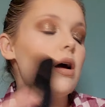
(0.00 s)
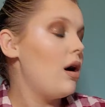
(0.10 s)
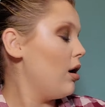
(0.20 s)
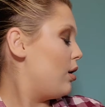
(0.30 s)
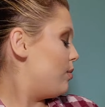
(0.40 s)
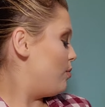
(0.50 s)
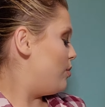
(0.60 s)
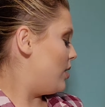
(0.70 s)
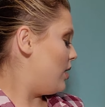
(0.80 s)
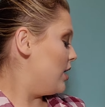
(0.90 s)

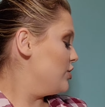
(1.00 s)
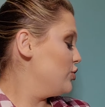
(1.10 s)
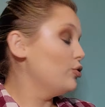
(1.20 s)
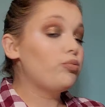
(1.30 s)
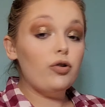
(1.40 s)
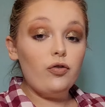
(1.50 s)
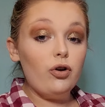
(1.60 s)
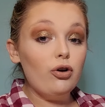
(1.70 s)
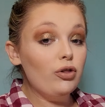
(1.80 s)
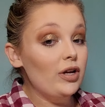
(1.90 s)
but I do
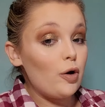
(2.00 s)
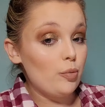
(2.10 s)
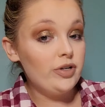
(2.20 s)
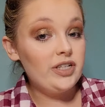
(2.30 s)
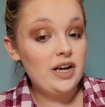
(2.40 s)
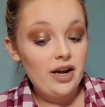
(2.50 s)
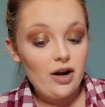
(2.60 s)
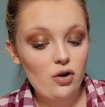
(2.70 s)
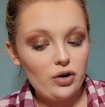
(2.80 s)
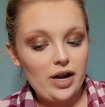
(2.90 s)
prefer the Urban Decay
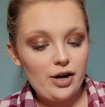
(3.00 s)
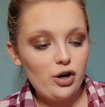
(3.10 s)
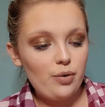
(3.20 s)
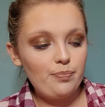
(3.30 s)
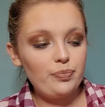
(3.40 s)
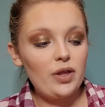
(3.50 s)
All Nighter.